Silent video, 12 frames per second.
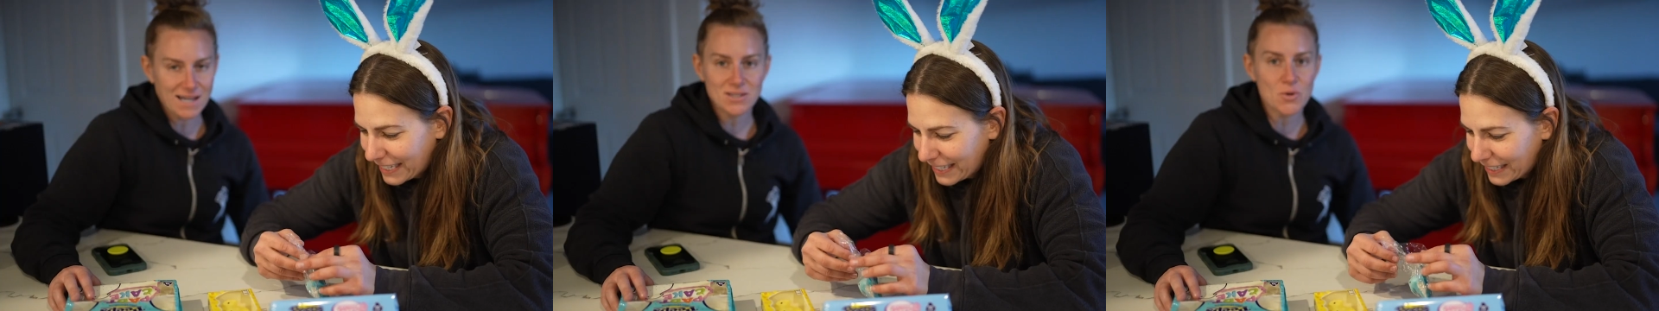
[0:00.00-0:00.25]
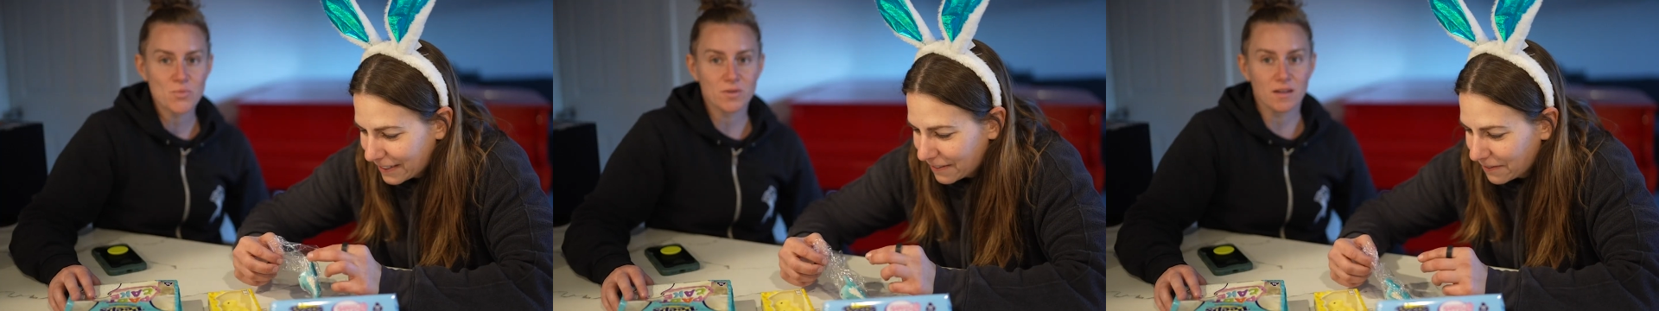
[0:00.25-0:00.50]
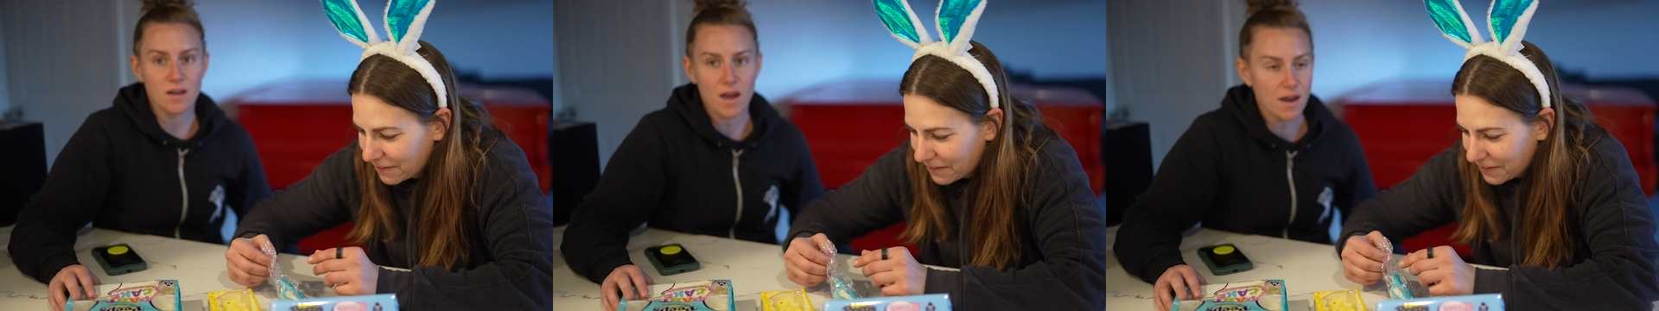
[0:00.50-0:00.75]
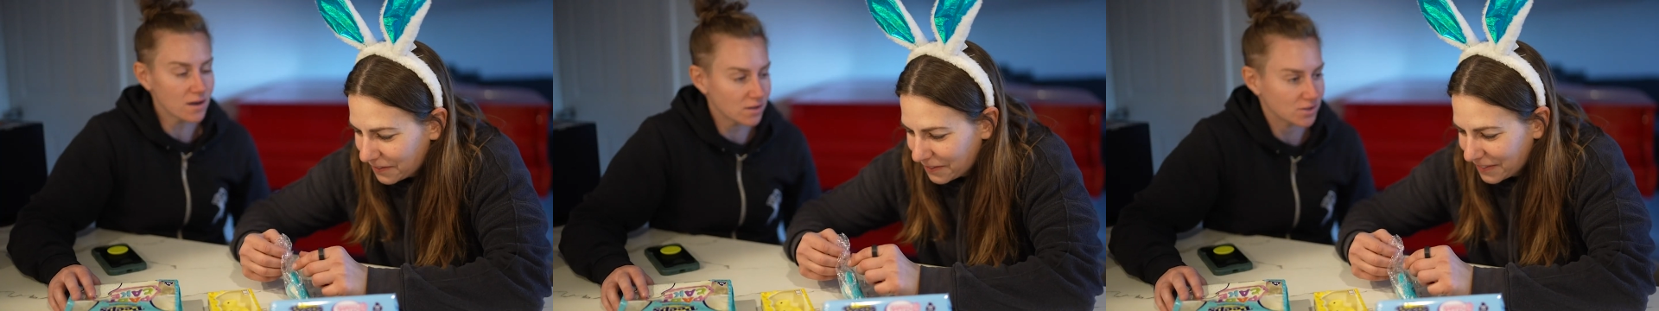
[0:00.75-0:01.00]
Speaker 1: I don't
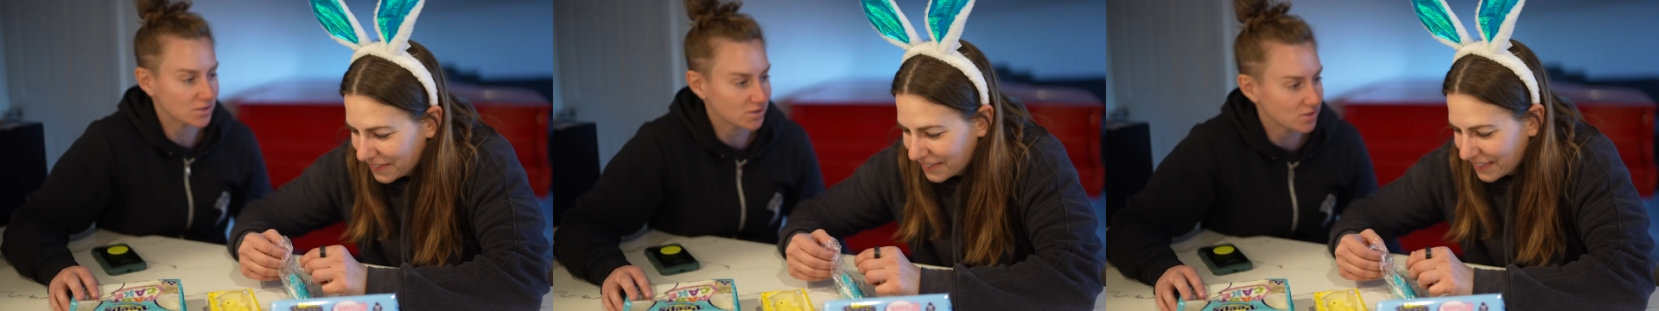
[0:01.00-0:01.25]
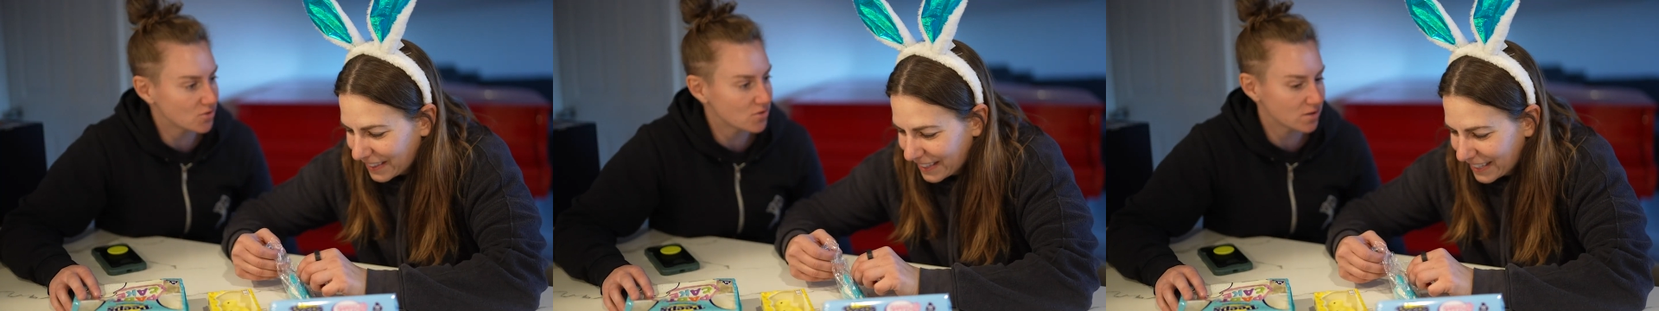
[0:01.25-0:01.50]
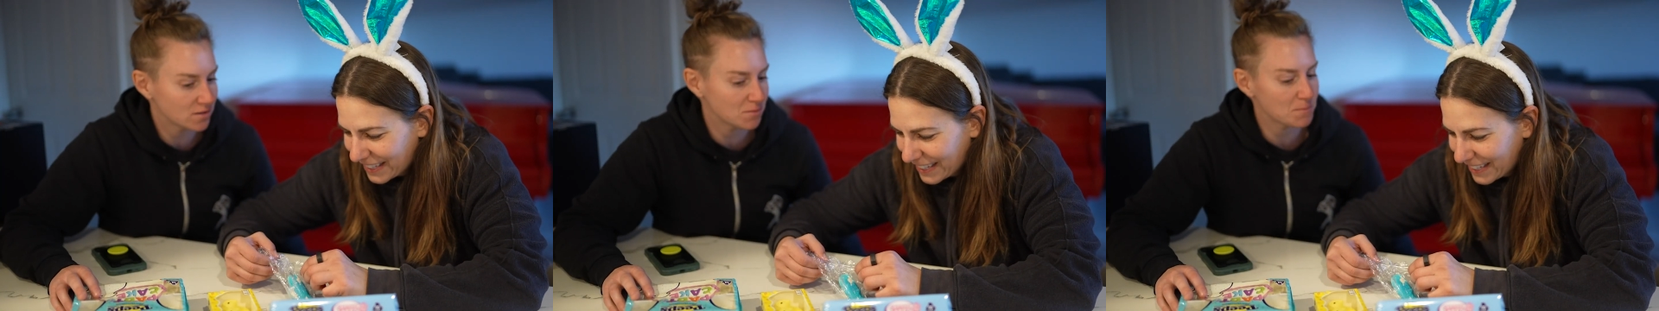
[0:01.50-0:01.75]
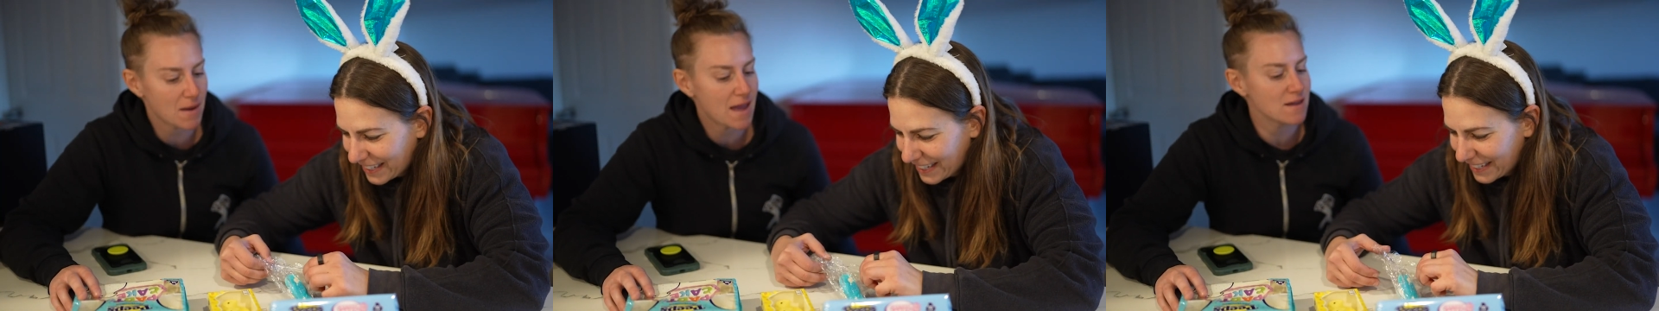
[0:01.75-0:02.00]
care. You
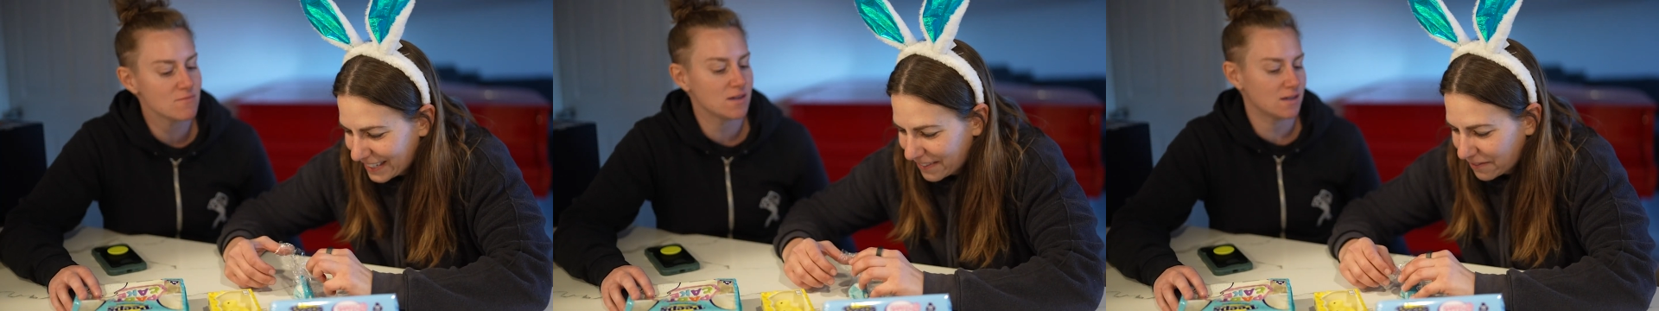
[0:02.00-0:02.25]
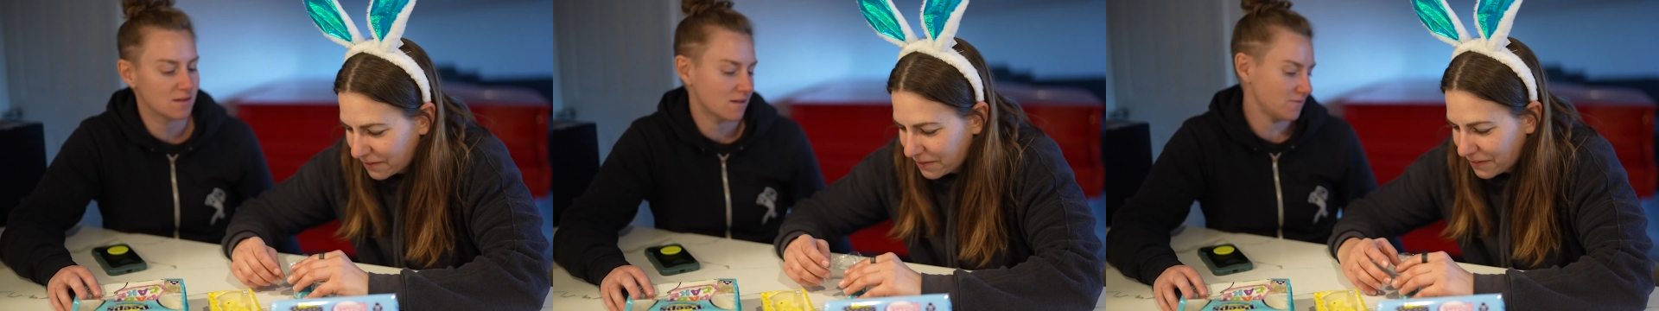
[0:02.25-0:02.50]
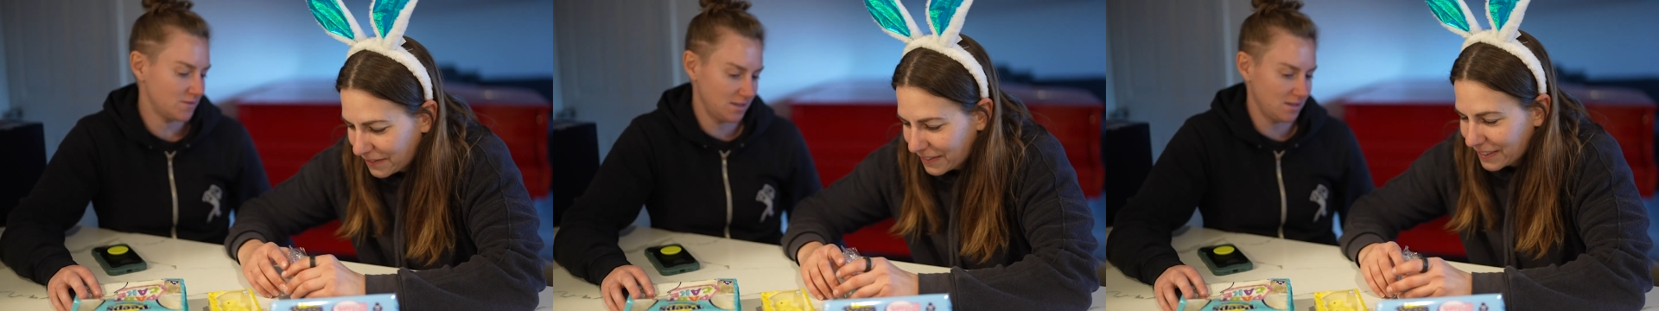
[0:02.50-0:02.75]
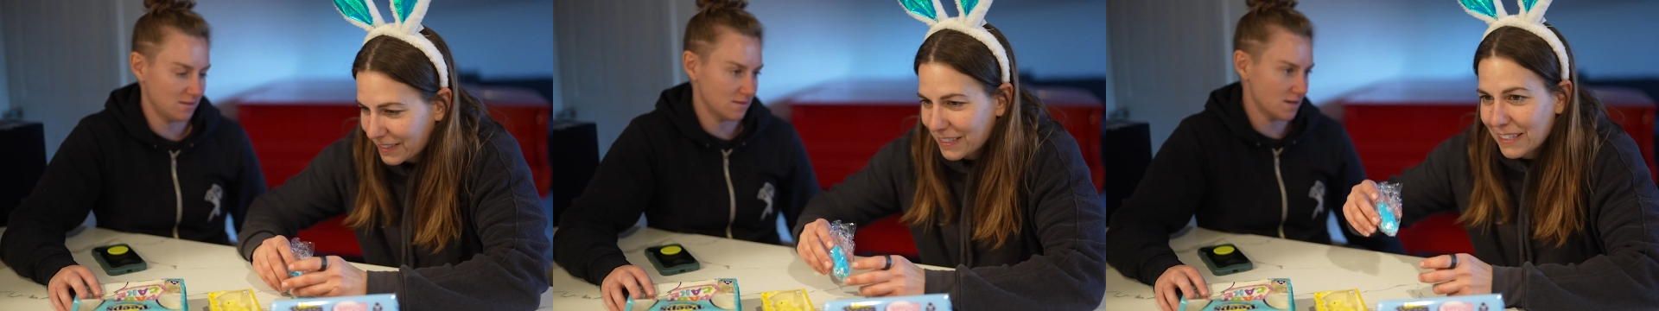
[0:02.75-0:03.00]
couldn't pay me enough to eat